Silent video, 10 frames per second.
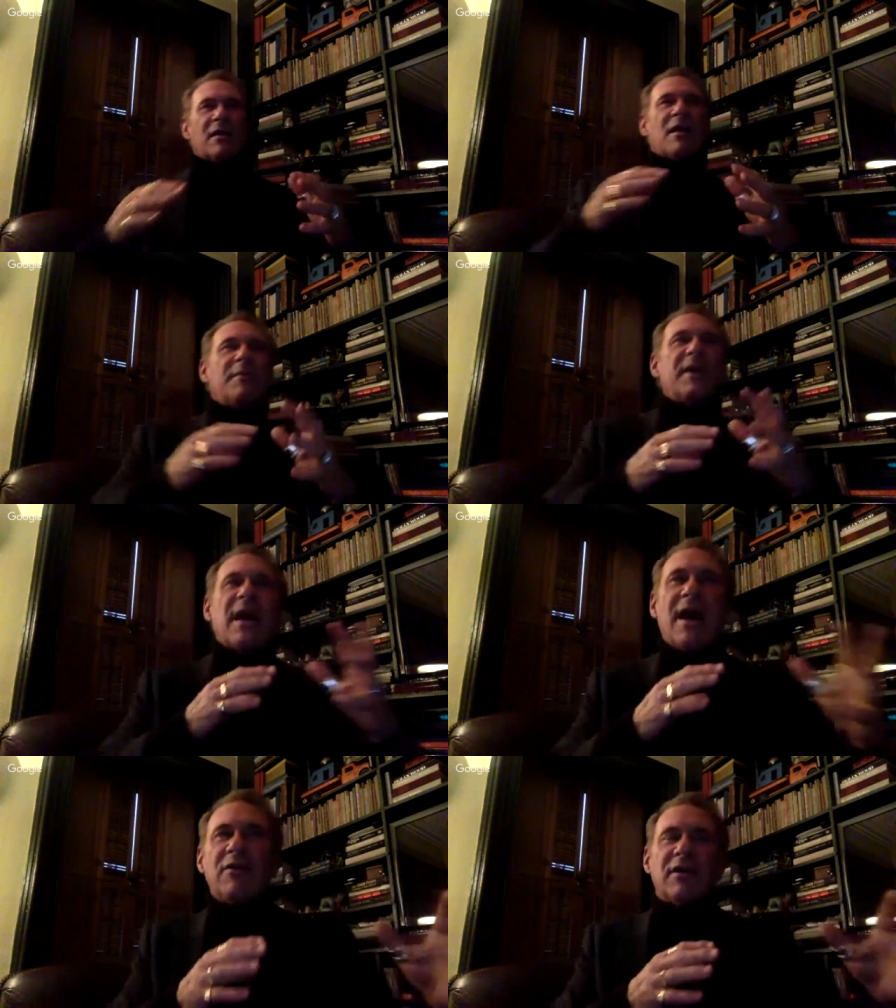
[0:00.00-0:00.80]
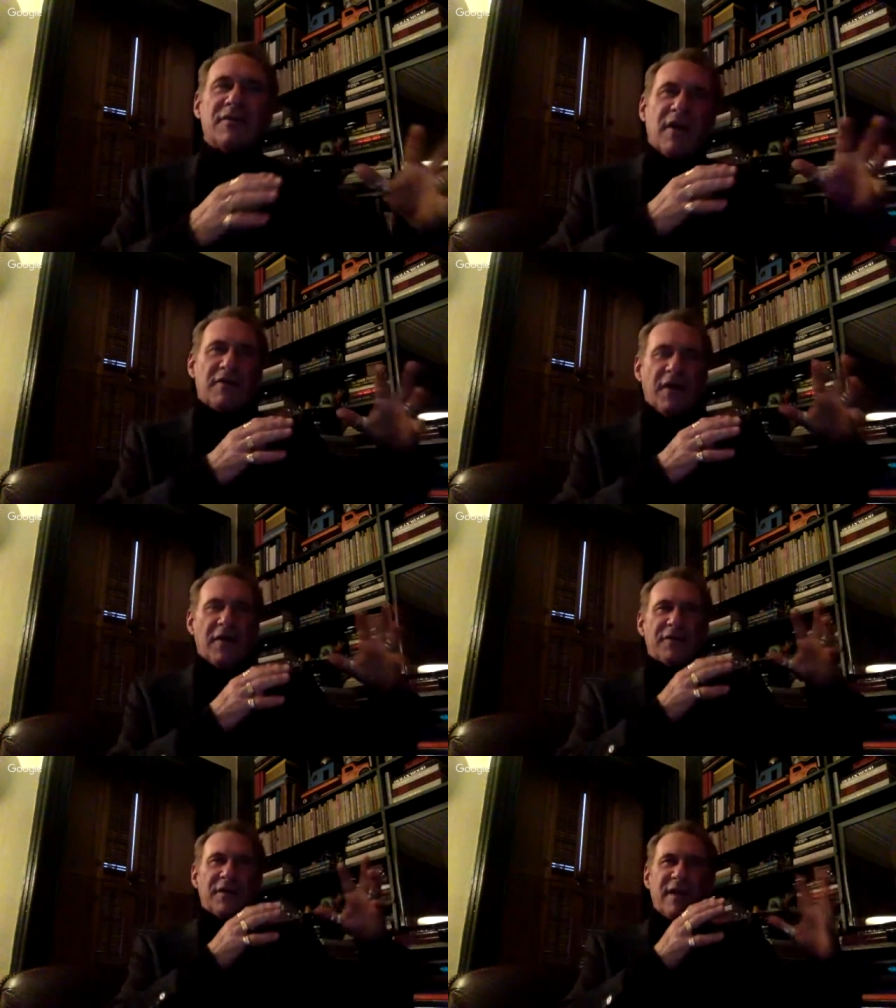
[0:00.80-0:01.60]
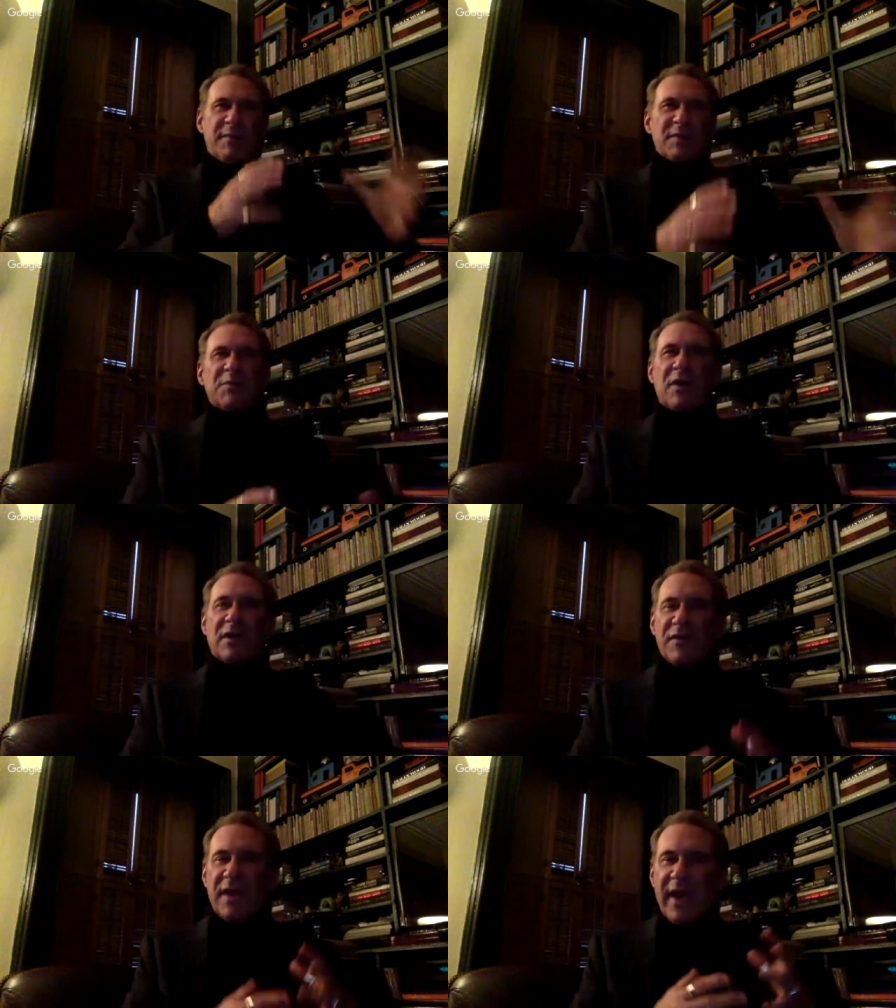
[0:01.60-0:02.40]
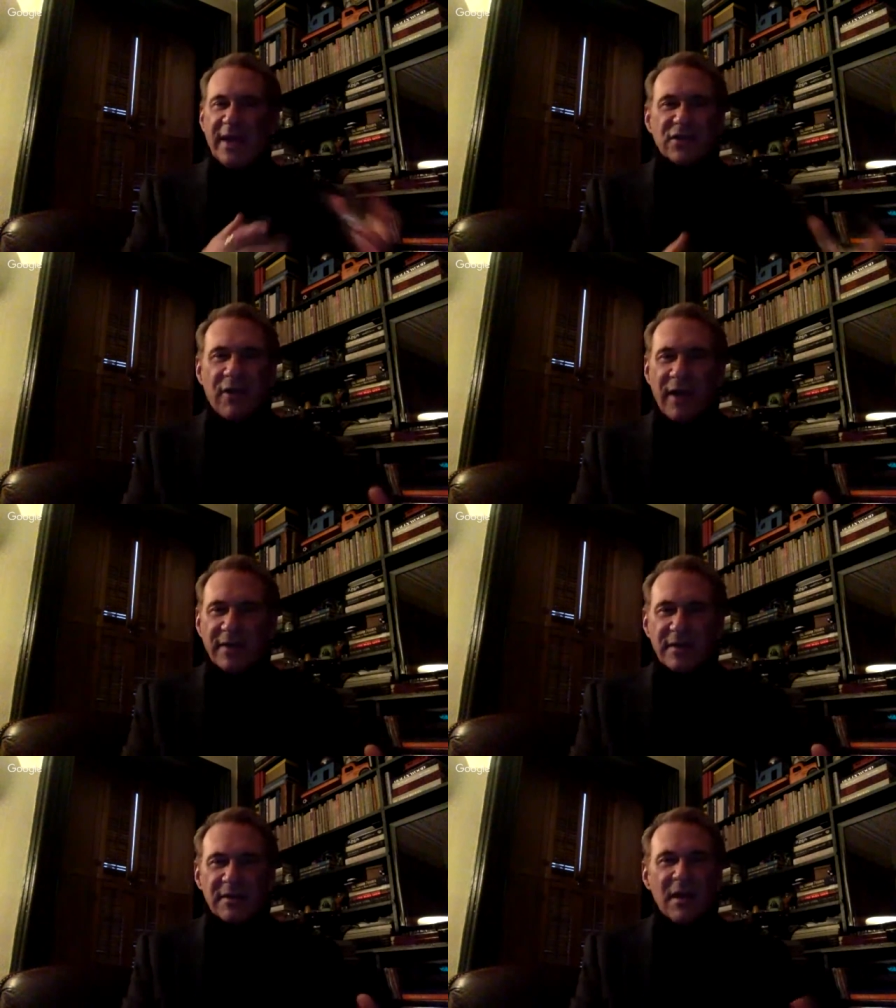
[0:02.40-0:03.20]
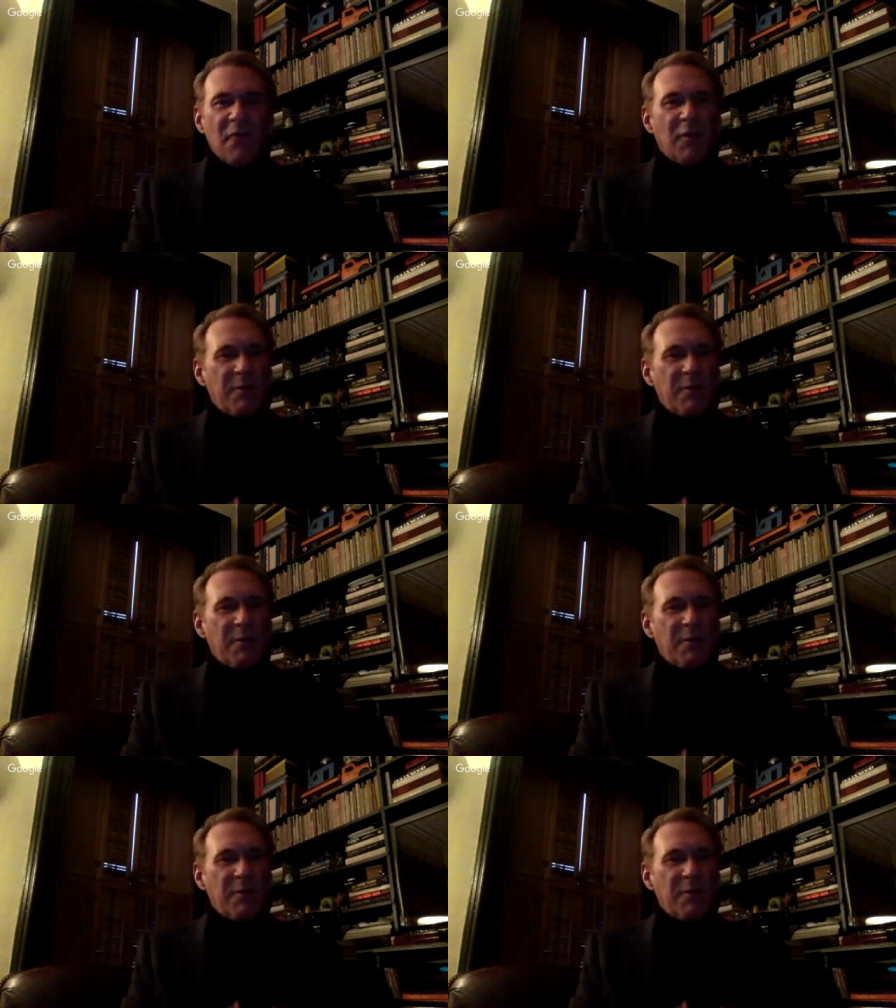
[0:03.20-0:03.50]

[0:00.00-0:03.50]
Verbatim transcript: coming out of, of, of the deepest part of the AIDS crisis where